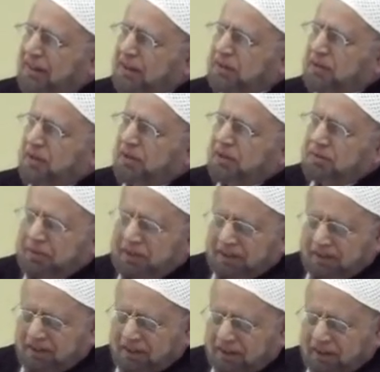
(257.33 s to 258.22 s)
He's going
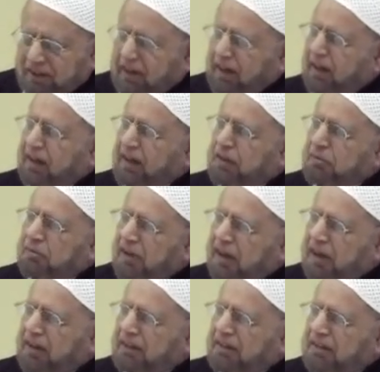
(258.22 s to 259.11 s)
to be carrying
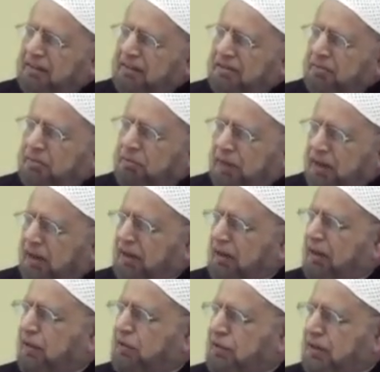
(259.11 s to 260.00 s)
my
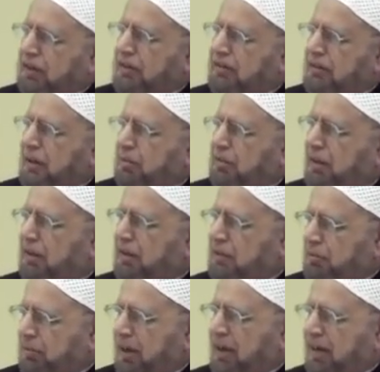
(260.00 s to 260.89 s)
burden of sins
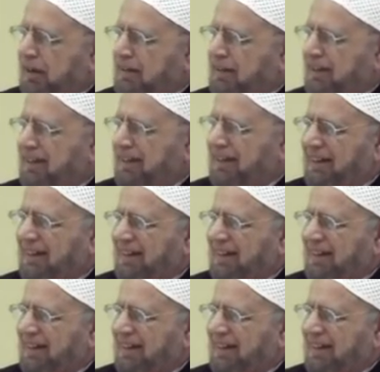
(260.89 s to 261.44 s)
upon his back